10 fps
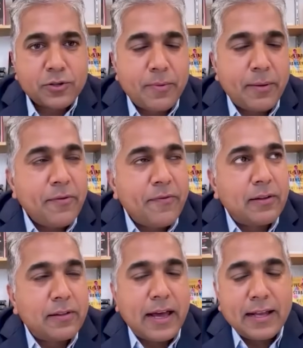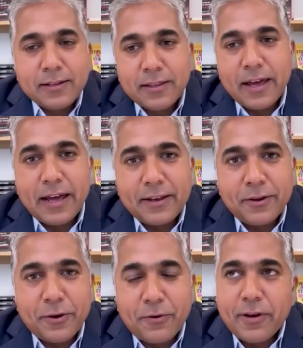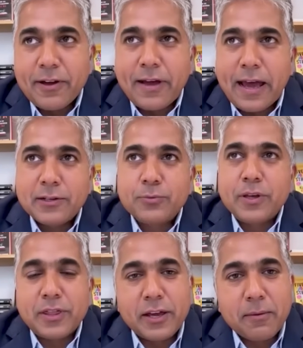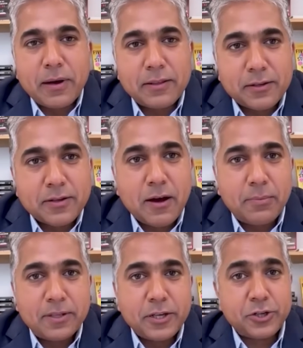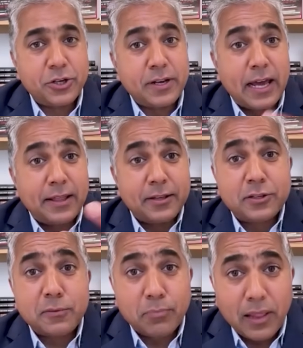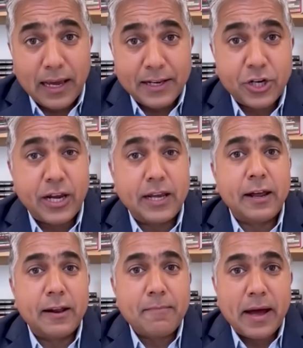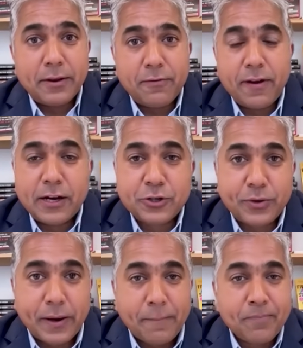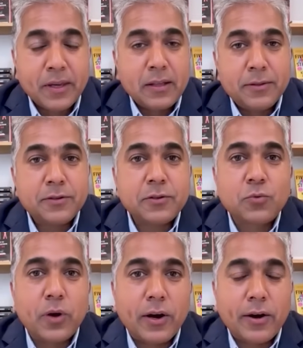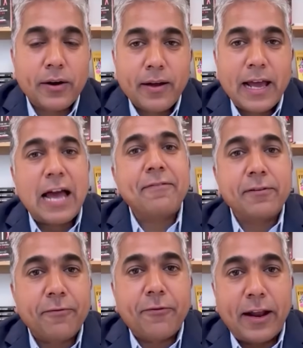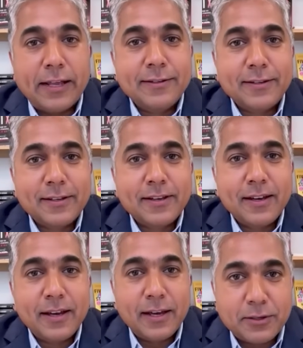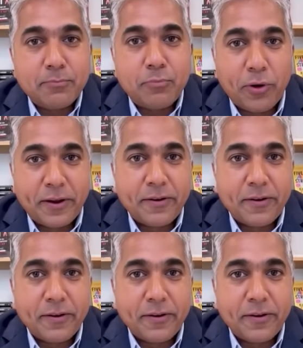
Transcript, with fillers: maybe if I'll add to that, you know, if, as we think about this competition and this supply chain and manufacturing, this is where having friends is important.